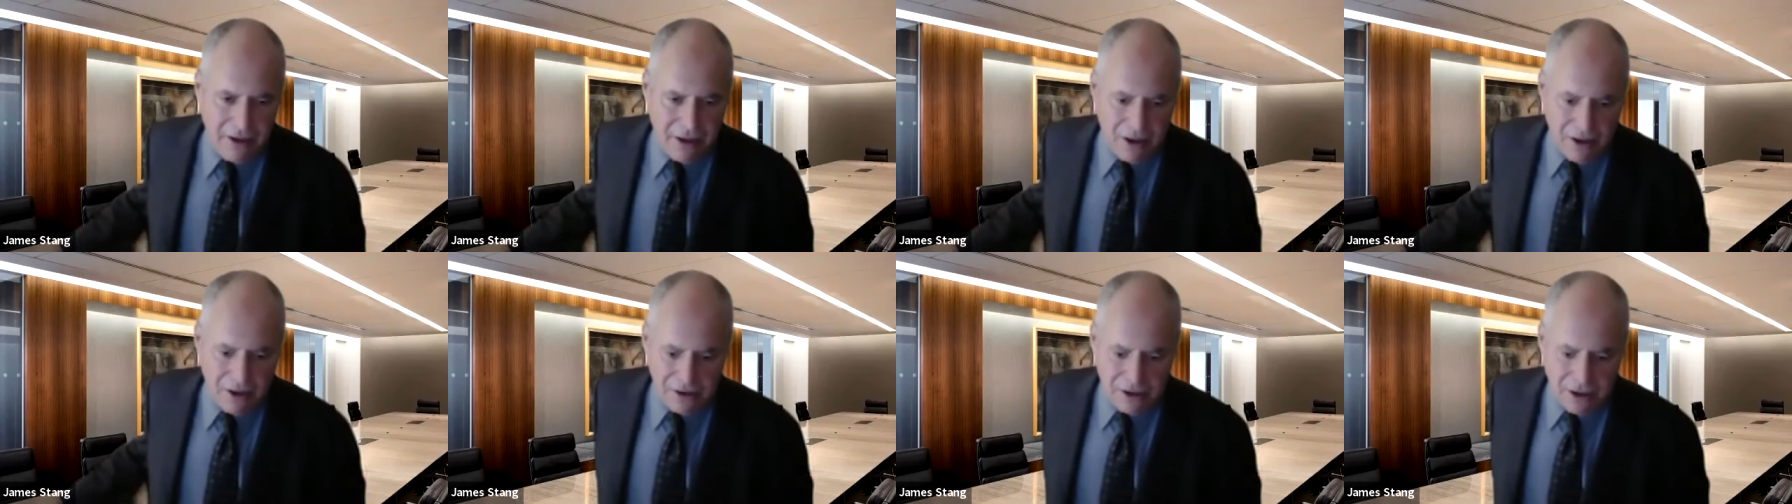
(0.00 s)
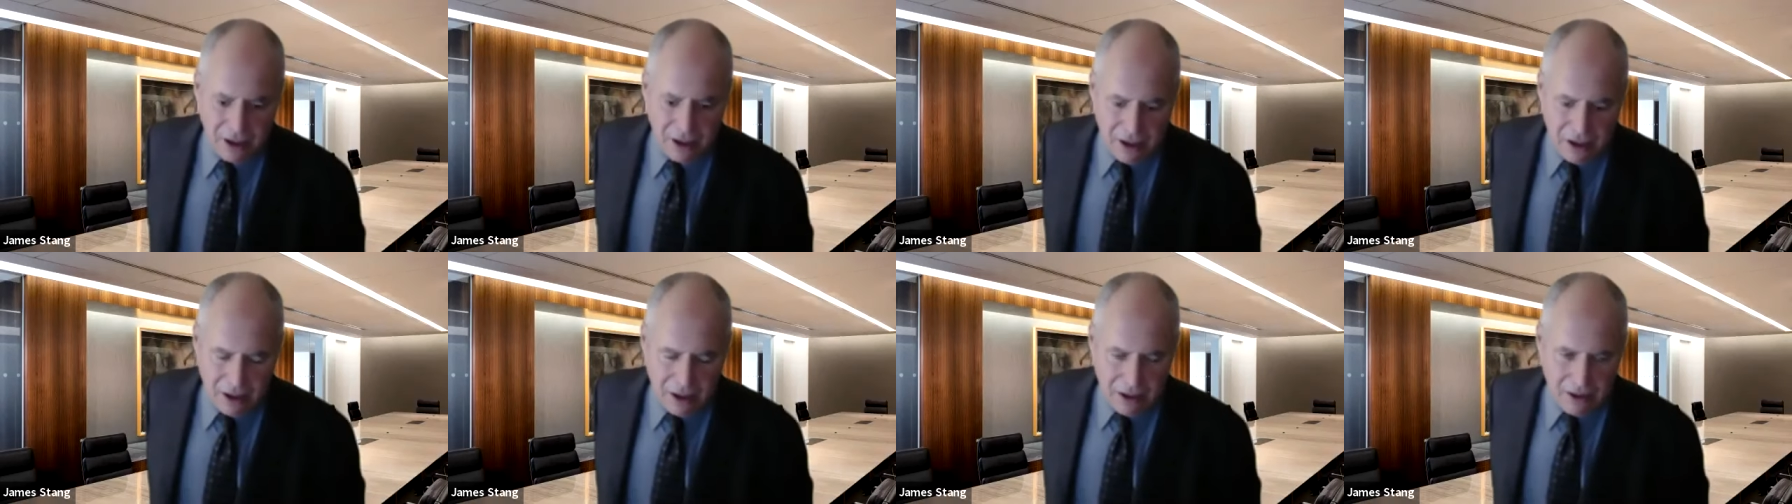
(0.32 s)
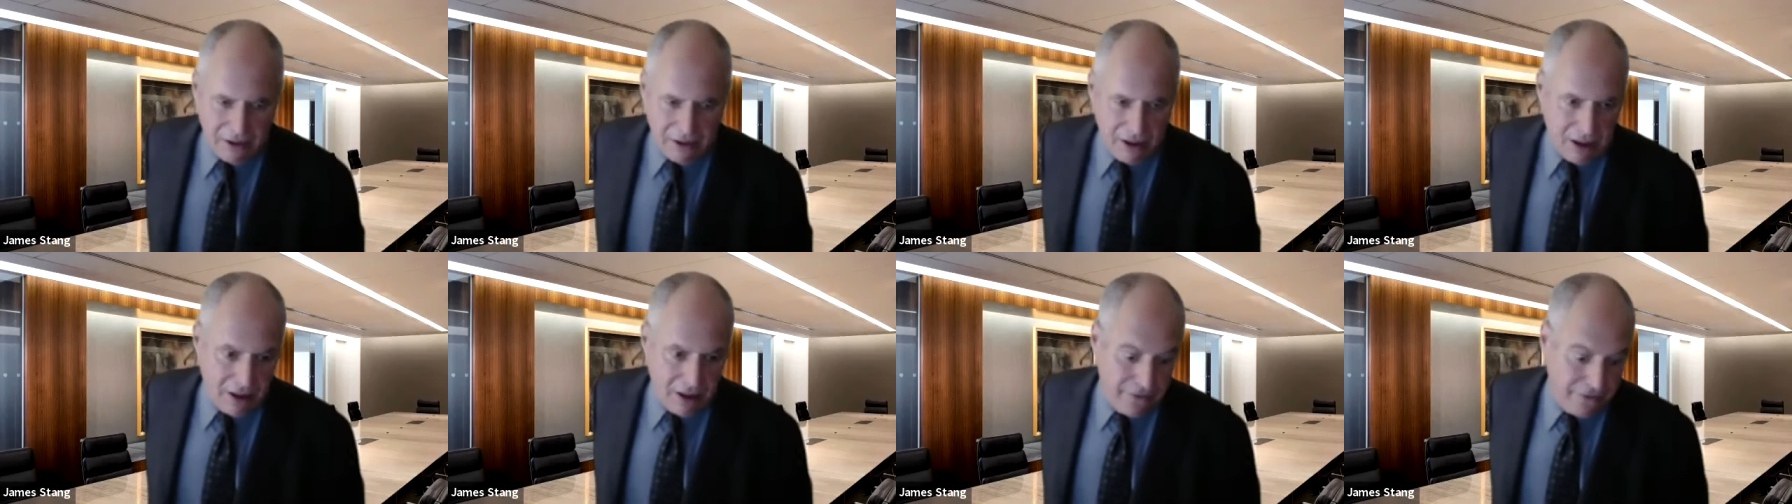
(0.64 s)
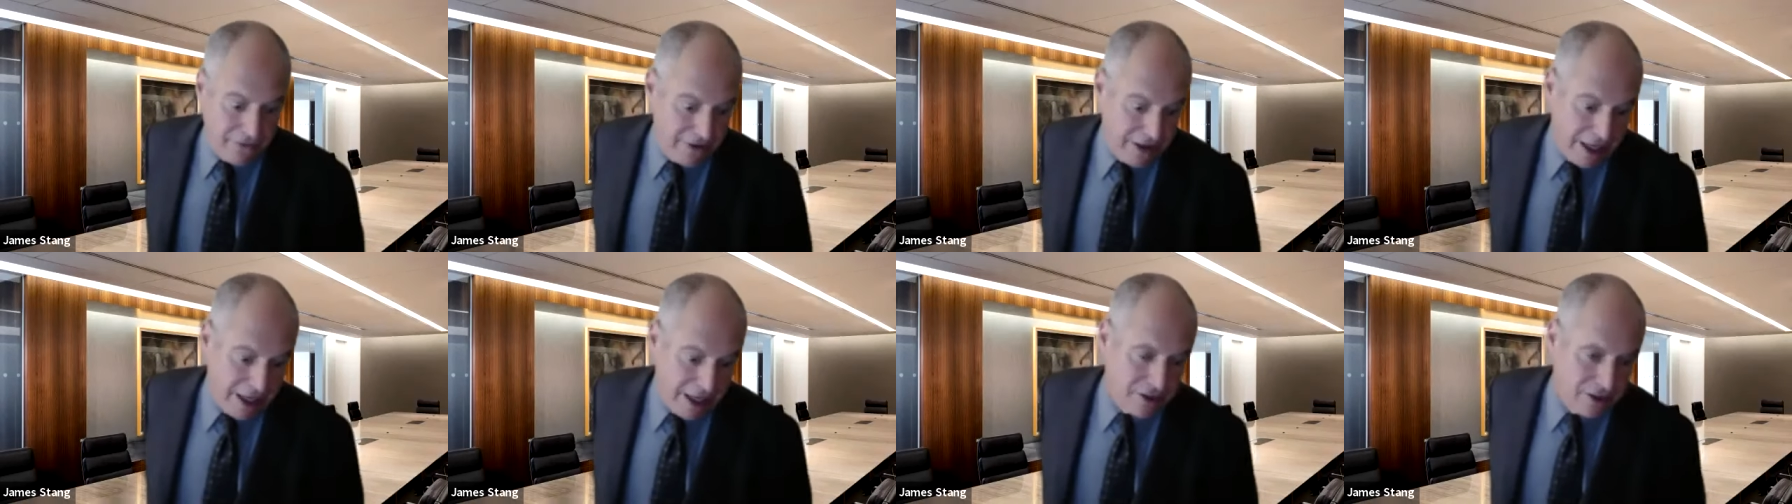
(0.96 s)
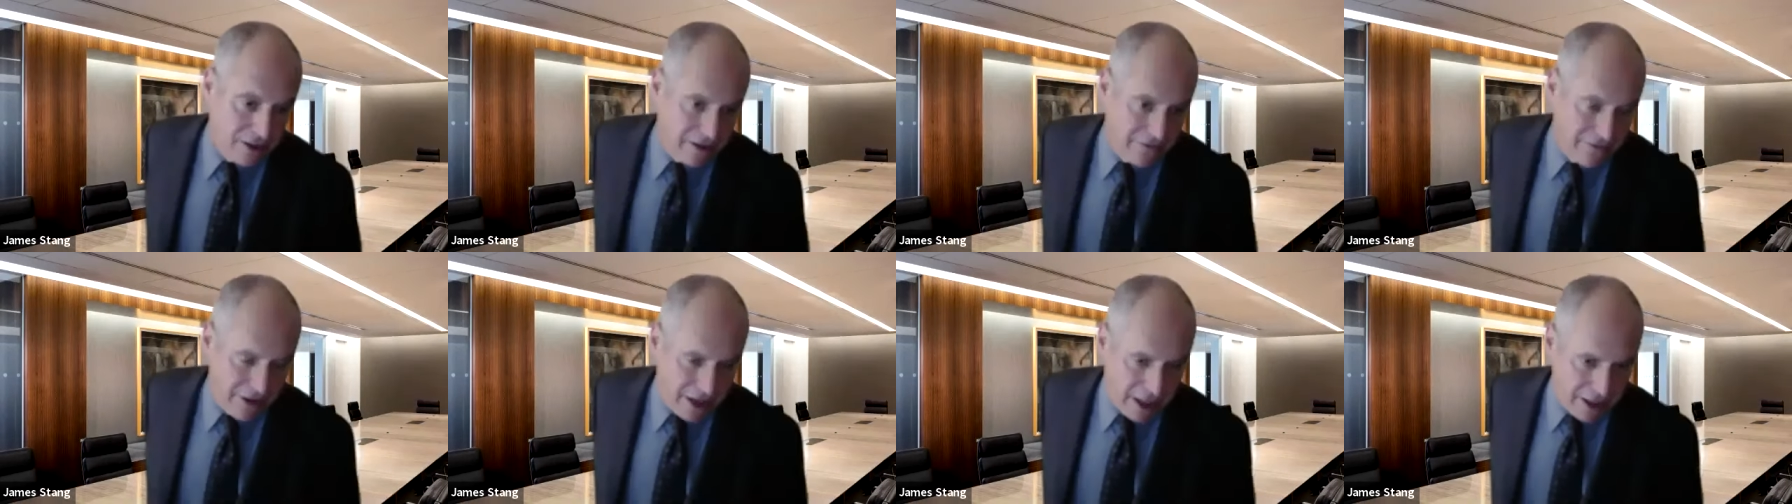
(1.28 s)
Those are our
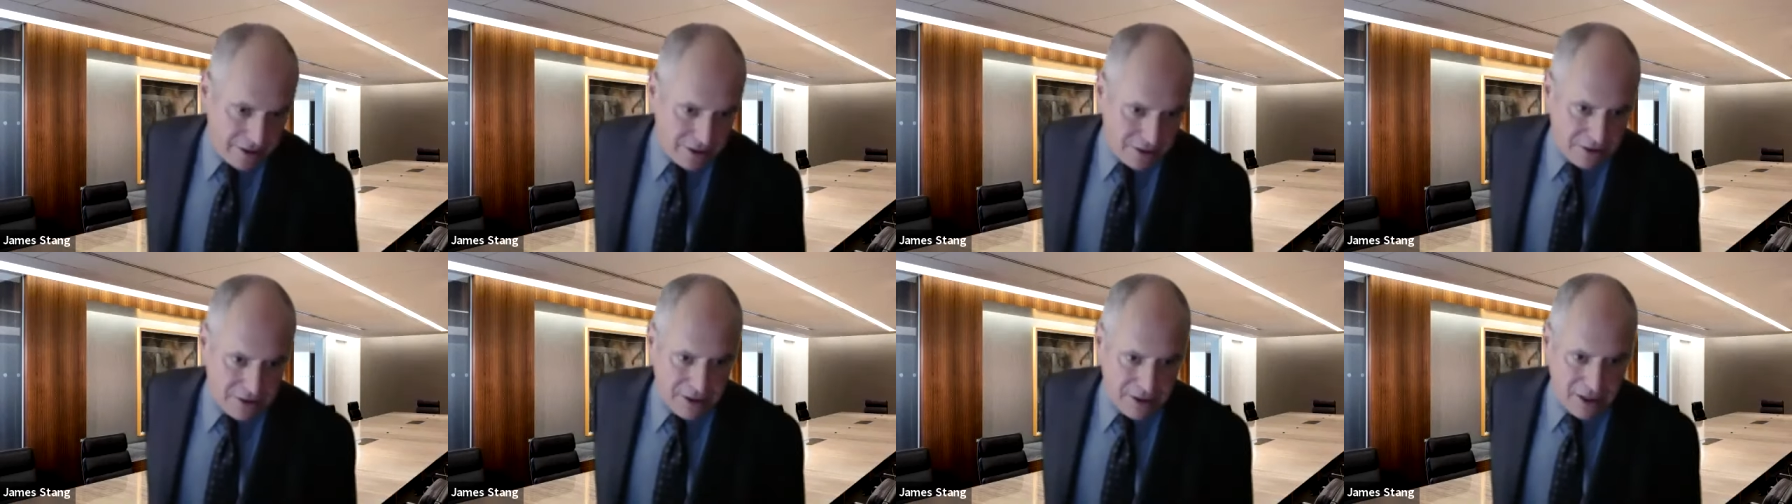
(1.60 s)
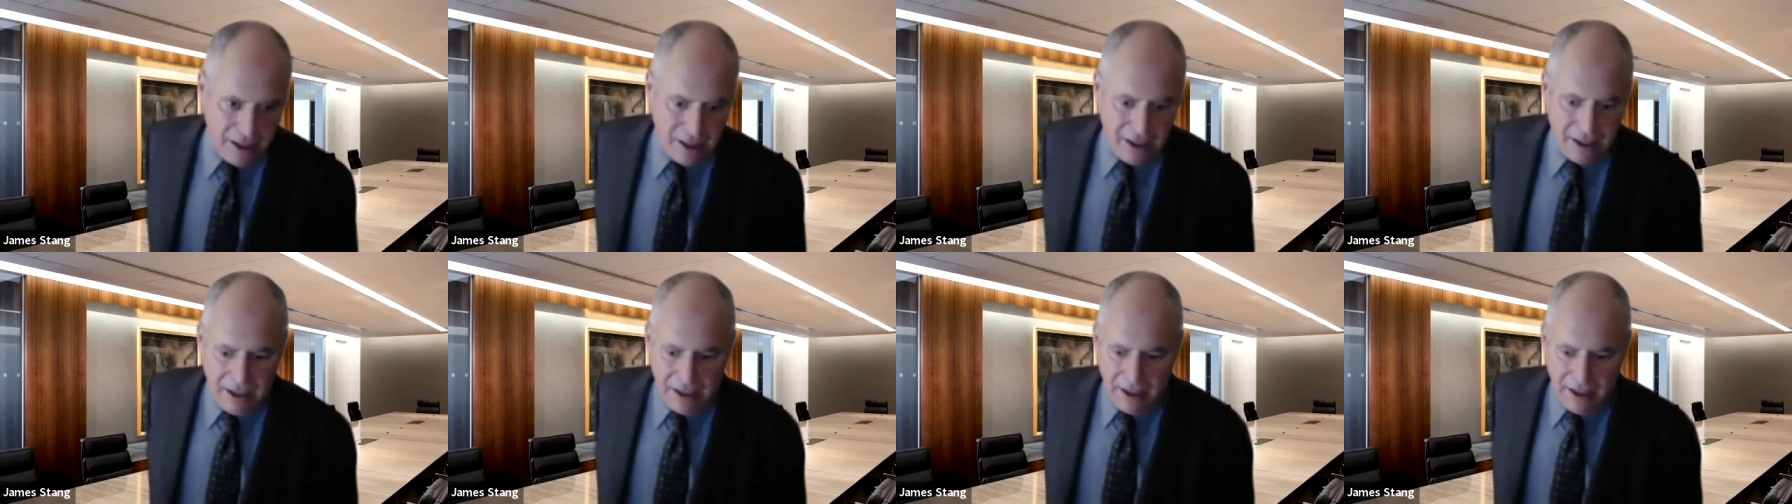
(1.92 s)
financial advisors.